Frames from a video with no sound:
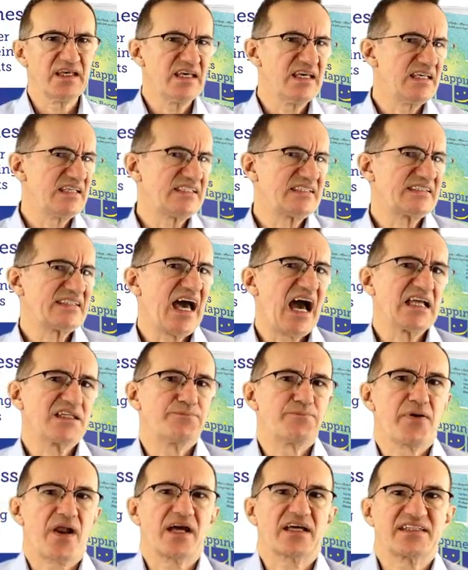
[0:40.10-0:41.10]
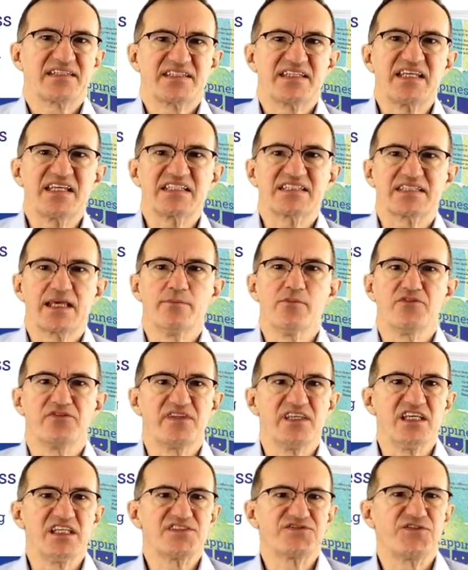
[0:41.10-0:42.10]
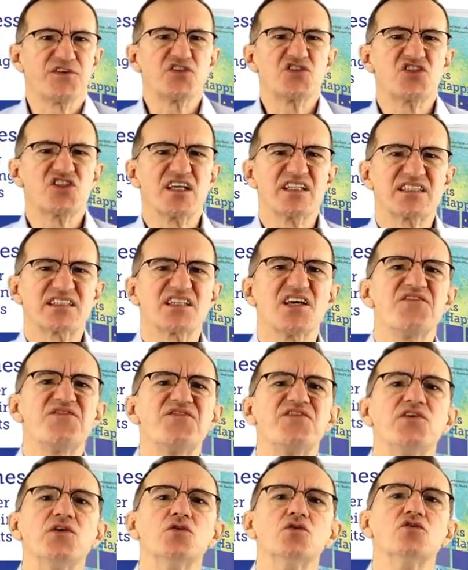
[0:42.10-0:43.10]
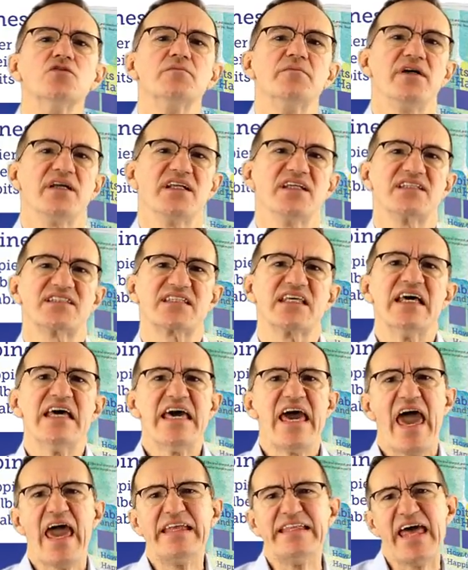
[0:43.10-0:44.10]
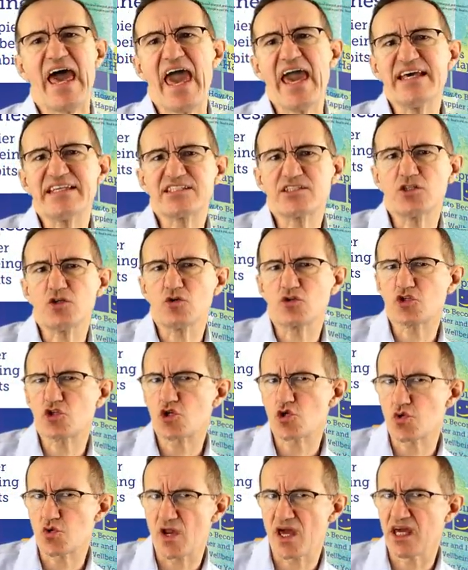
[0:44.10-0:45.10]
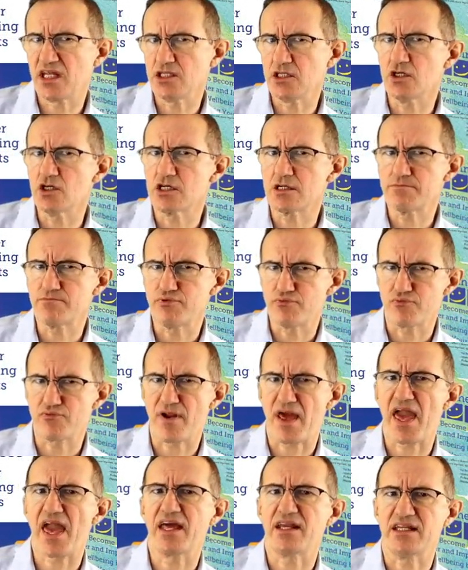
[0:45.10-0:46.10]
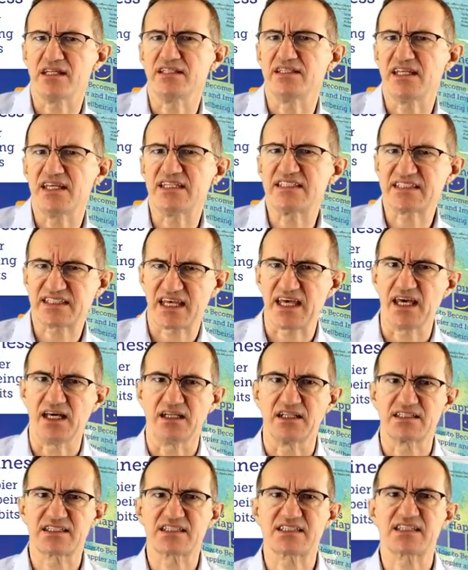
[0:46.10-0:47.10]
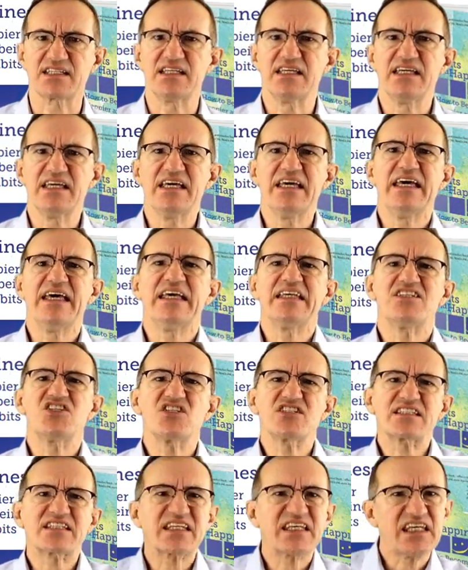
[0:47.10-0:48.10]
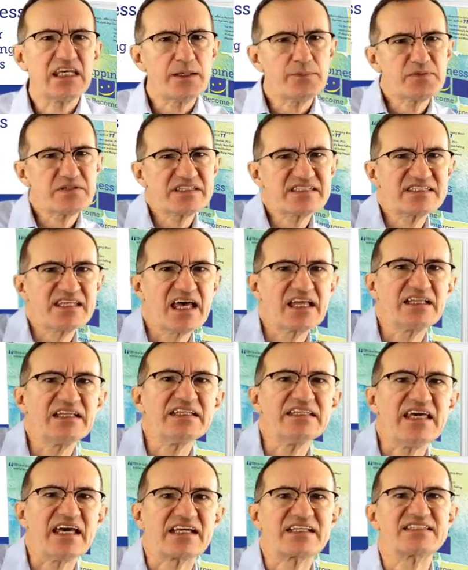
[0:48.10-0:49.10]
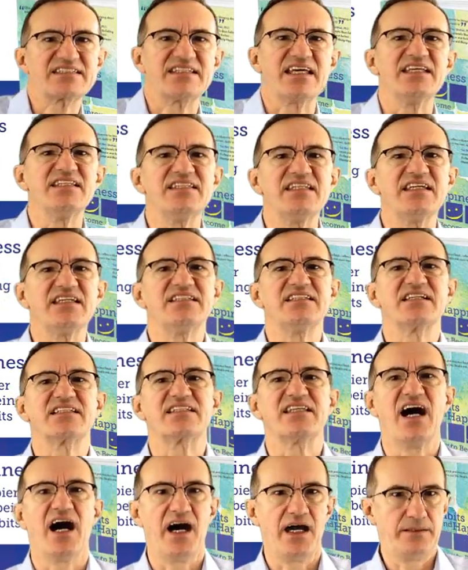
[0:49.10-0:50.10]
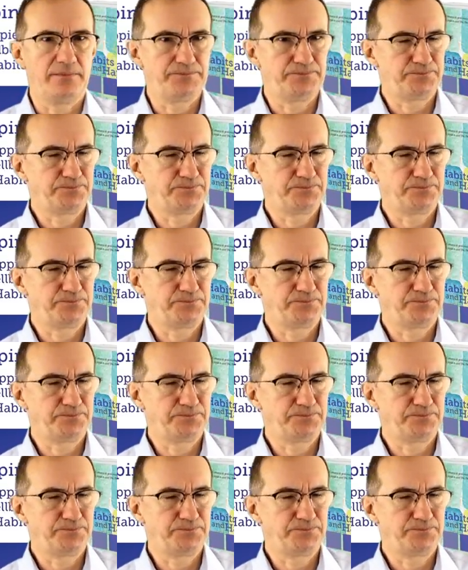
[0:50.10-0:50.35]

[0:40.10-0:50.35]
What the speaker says: Start practicing some of these for just a few minutes, and as you train your brain in these skills, just keep steadily extending the time.